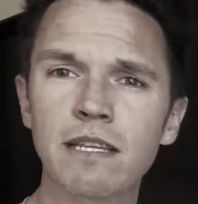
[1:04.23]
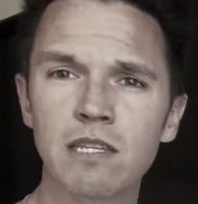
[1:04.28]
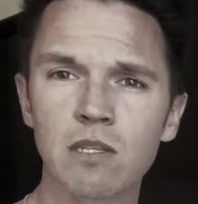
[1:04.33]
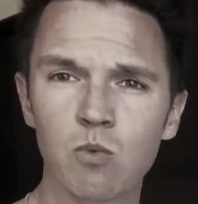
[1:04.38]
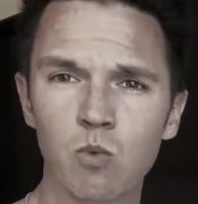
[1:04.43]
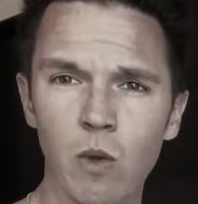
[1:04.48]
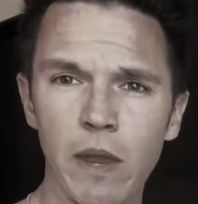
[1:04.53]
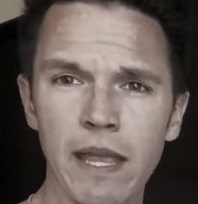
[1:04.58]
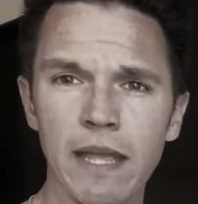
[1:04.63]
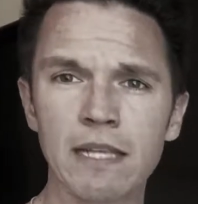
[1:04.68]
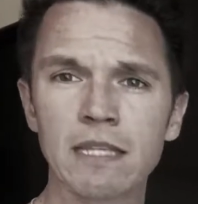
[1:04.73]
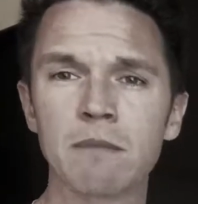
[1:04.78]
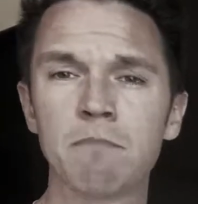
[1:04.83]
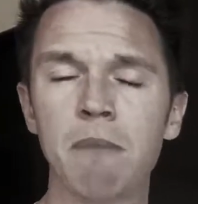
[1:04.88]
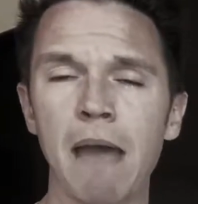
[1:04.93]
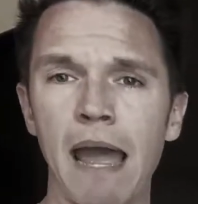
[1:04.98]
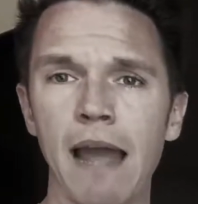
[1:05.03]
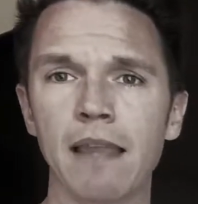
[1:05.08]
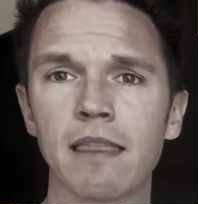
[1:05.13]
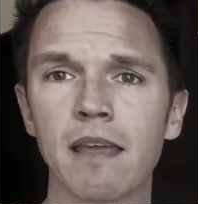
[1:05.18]
swings
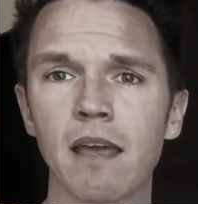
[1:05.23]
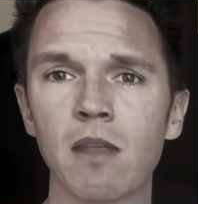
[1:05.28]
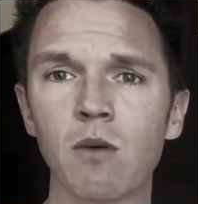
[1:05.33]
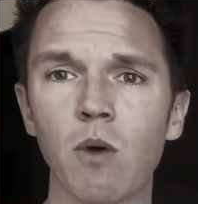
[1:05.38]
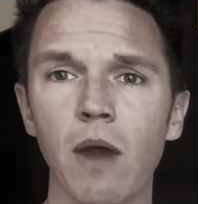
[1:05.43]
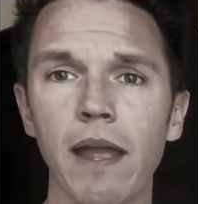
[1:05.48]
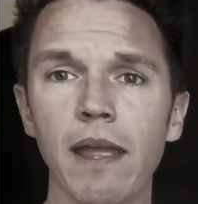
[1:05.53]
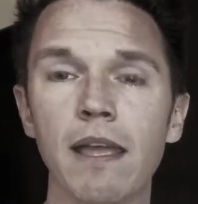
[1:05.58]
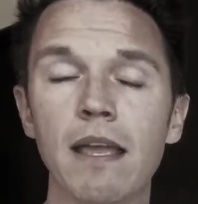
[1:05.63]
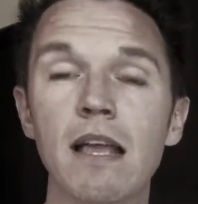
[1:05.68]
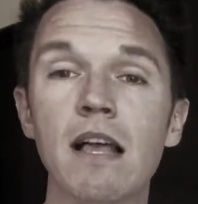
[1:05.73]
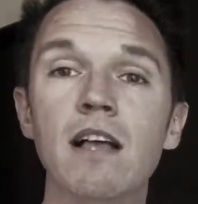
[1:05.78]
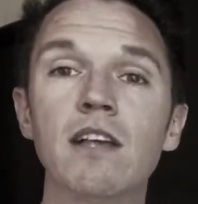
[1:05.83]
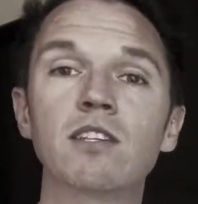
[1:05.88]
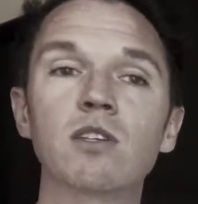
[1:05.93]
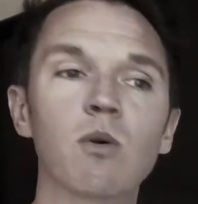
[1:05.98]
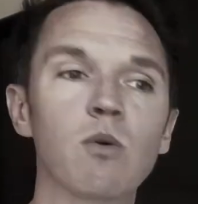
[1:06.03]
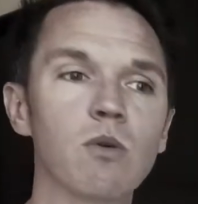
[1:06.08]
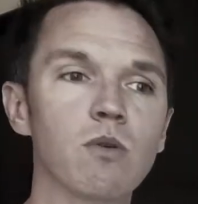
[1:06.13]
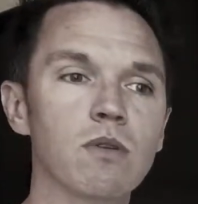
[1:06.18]
back the other way.
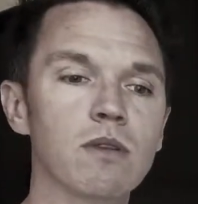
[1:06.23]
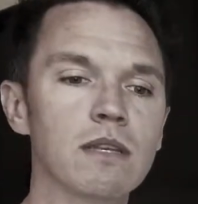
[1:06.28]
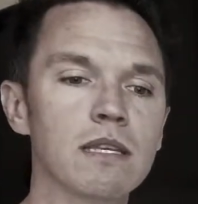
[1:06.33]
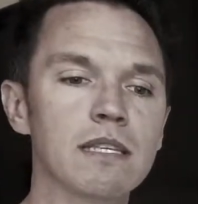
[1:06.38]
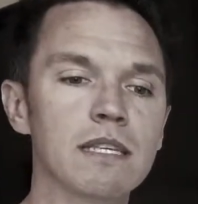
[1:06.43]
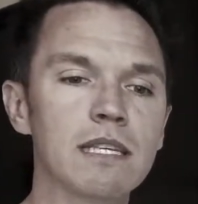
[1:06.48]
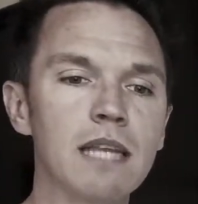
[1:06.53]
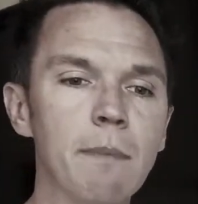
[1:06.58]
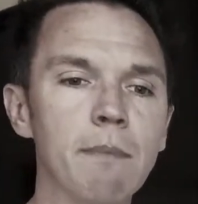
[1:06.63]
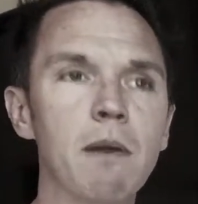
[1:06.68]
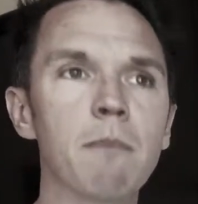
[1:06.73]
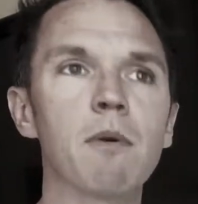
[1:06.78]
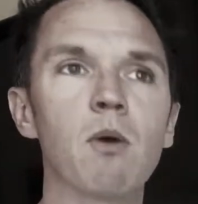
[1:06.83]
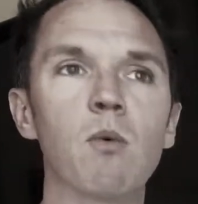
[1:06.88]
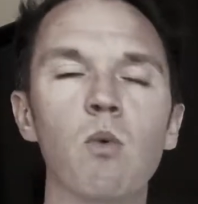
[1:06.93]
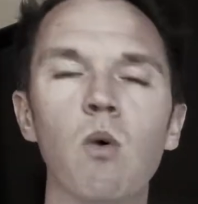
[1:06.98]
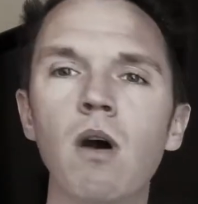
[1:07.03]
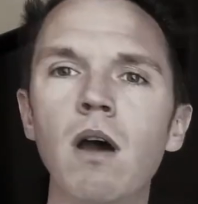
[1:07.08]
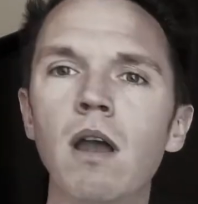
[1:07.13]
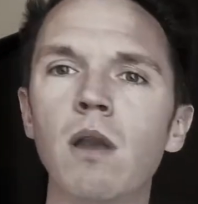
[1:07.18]
So step number
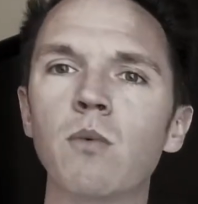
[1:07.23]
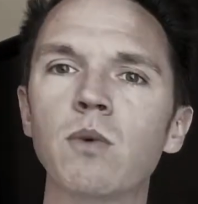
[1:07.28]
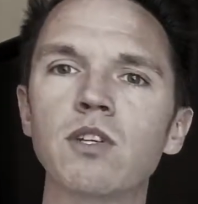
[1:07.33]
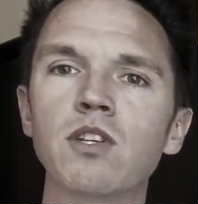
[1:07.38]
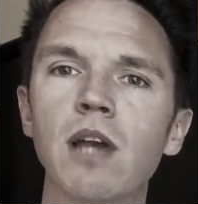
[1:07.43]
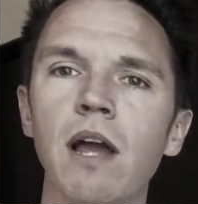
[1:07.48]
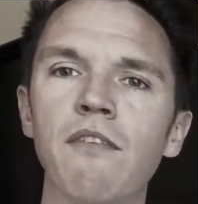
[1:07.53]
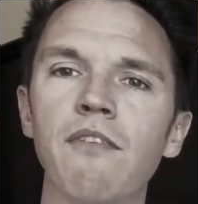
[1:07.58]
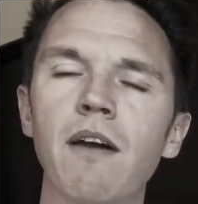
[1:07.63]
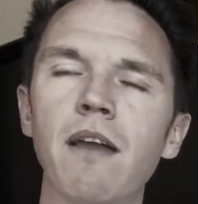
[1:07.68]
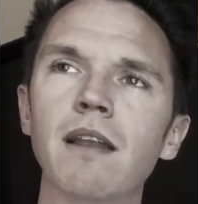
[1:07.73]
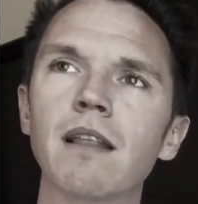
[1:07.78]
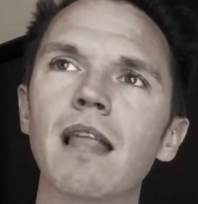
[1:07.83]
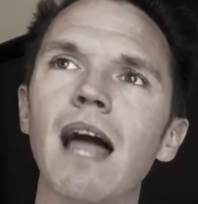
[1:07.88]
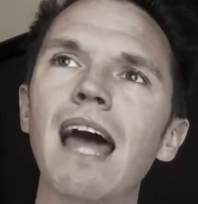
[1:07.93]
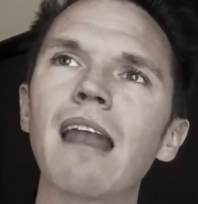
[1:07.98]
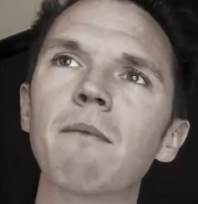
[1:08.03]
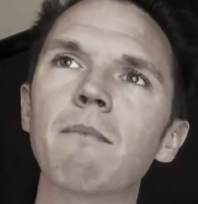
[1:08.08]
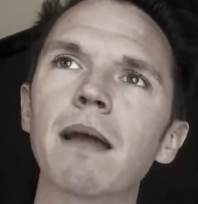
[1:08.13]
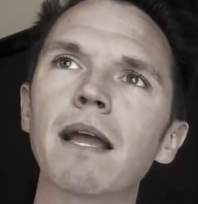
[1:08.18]
one, which I find a
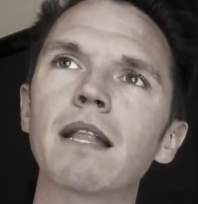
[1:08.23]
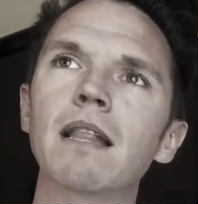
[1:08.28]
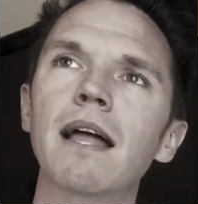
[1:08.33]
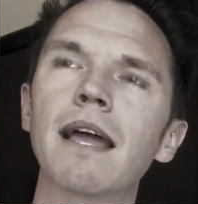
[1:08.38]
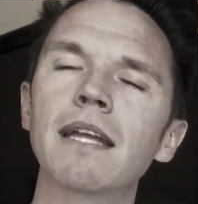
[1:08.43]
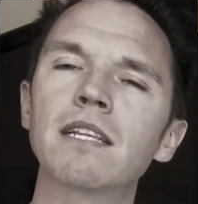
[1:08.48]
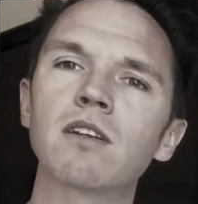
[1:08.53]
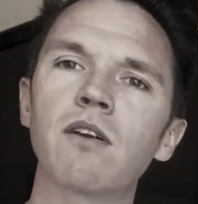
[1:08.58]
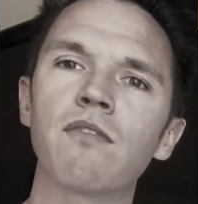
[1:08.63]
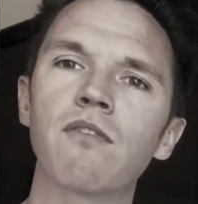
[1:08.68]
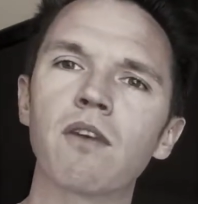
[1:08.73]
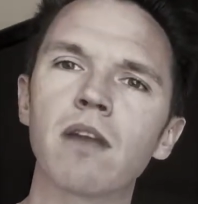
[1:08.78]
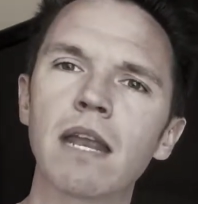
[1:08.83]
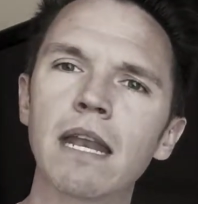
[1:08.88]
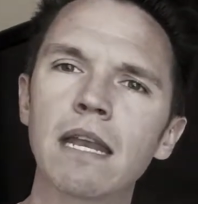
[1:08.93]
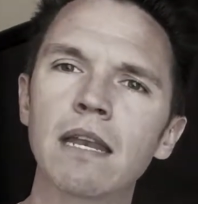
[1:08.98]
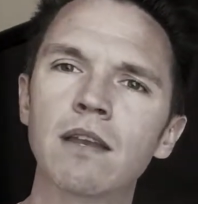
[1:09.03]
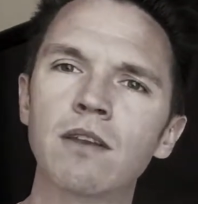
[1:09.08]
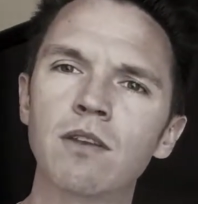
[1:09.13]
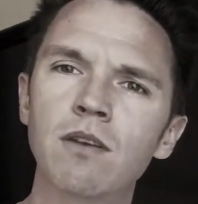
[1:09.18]
lot of my clients are
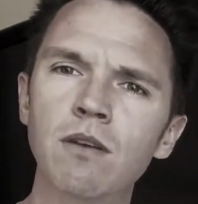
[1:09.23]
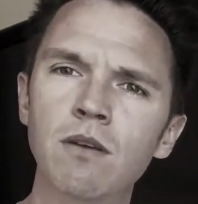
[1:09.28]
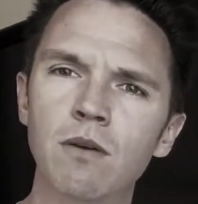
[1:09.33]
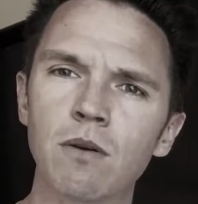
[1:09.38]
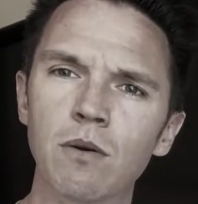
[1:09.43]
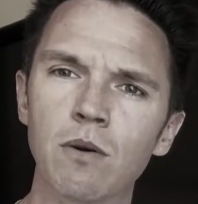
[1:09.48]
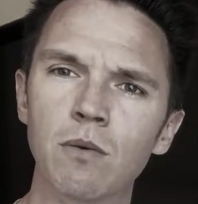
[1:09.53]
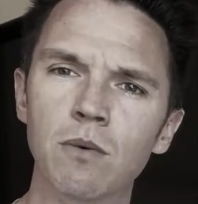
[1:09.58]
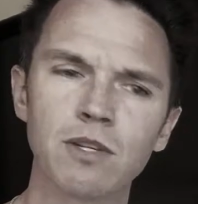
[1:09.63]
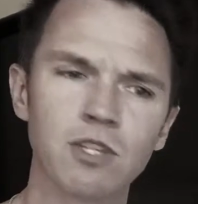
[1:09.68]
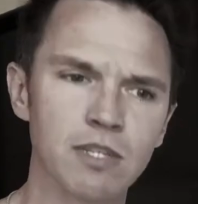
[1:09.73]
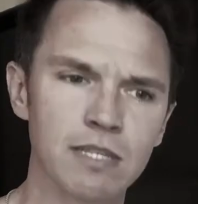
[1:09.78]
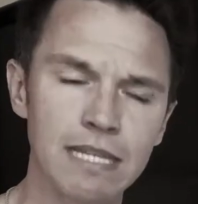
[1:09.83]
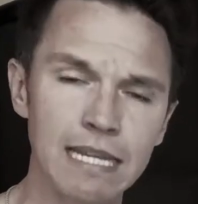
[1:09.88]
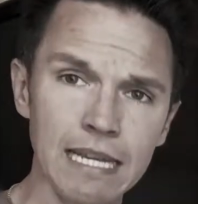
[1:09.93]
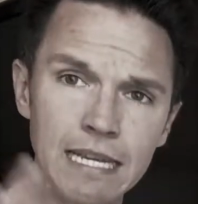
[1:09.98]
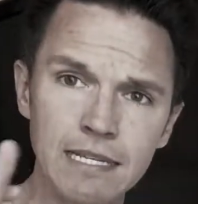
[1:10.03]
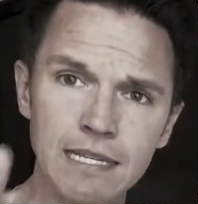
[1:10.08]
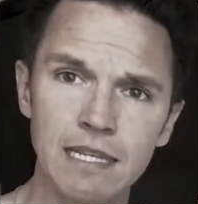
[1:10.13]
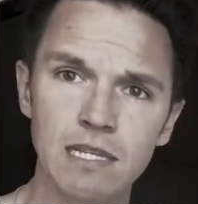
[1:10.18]
forgetting to do, which is the
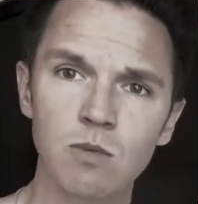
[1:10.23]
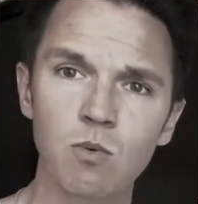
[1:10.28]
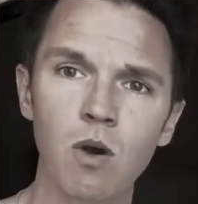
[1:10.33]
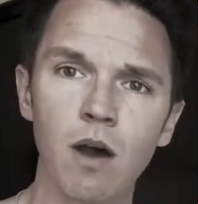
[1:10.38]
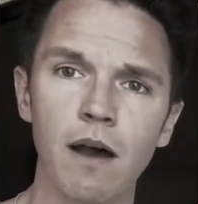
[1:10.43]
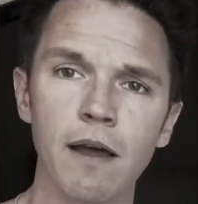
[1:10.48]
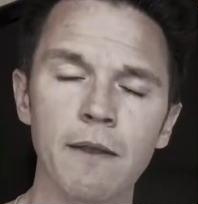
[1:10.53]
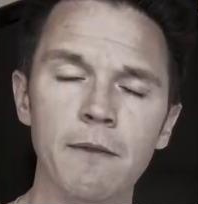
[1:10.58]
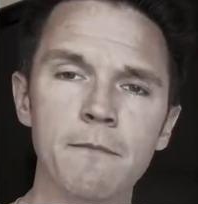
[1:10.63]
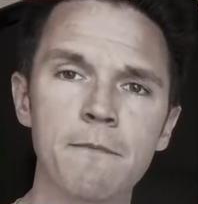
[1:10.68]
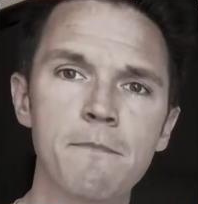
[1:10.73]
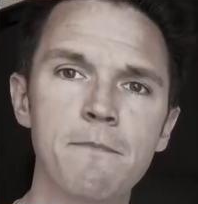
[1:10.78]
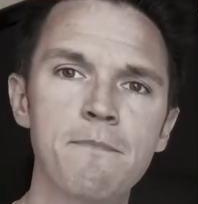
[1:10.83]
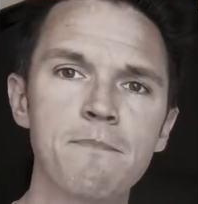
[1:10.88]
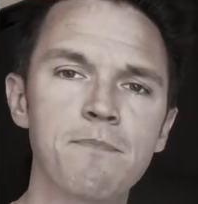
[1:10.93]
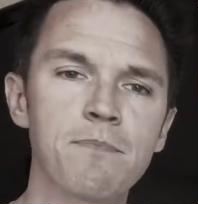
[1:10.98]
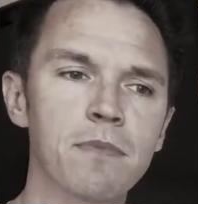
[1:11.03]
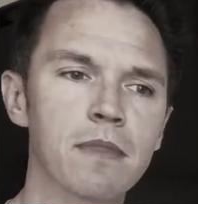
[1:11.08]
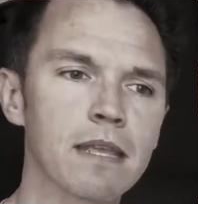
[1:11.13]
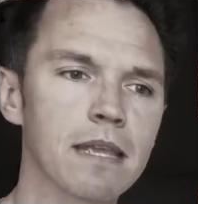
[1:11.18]
easiest one,
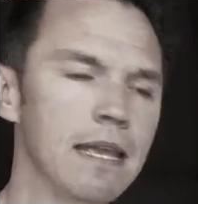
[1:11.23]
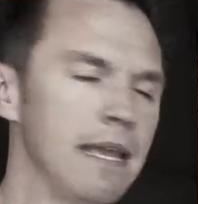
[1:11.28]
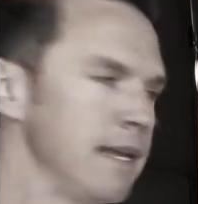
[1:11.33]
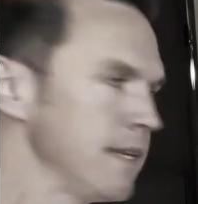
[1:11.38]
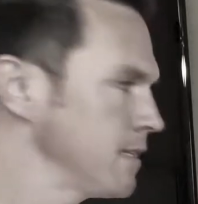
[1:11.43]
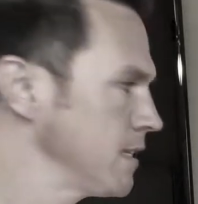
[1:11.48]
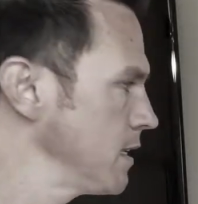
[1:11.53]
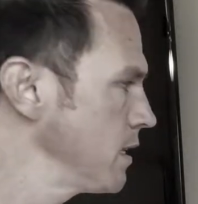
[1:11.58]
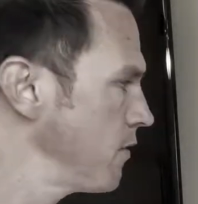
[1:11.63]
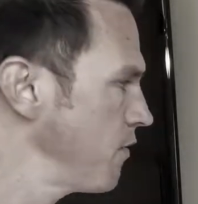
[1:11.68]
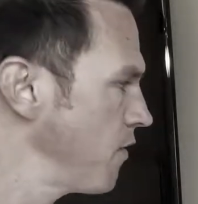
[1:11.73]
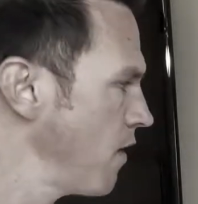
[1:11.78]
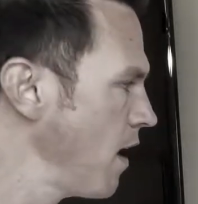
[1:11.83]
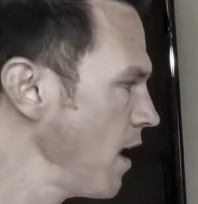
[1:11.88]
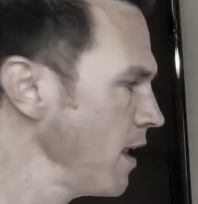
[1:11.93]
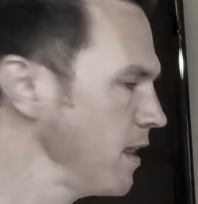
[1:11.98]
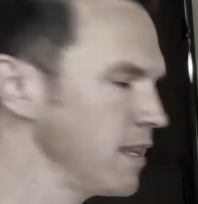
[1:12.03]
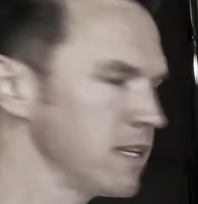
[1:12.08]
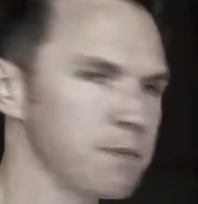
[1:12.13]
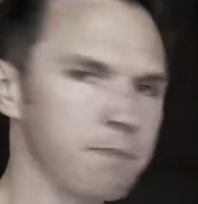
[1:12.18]
is to
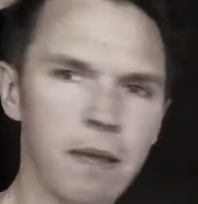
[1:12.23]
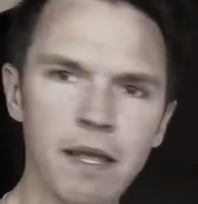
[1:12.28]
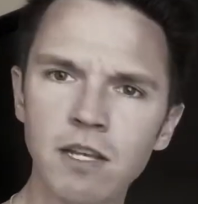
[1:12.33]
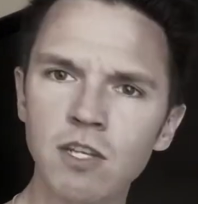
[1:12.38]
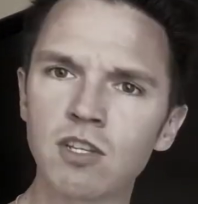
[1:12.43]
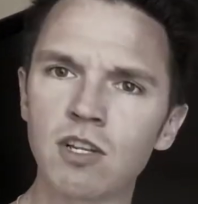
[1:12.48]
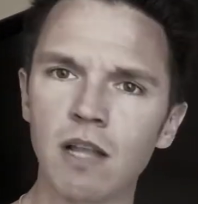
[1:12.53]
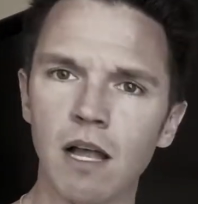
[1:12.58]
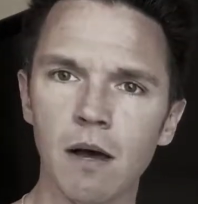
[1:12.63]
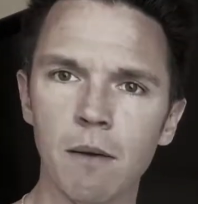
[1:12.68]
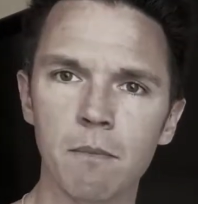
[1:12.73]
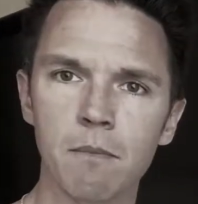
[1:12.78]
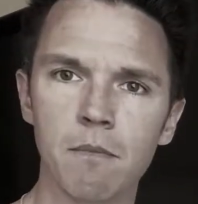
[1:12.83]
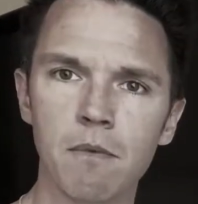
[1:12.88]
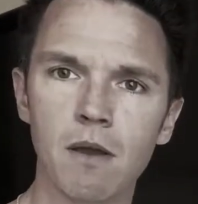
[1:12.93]
define this pendulum.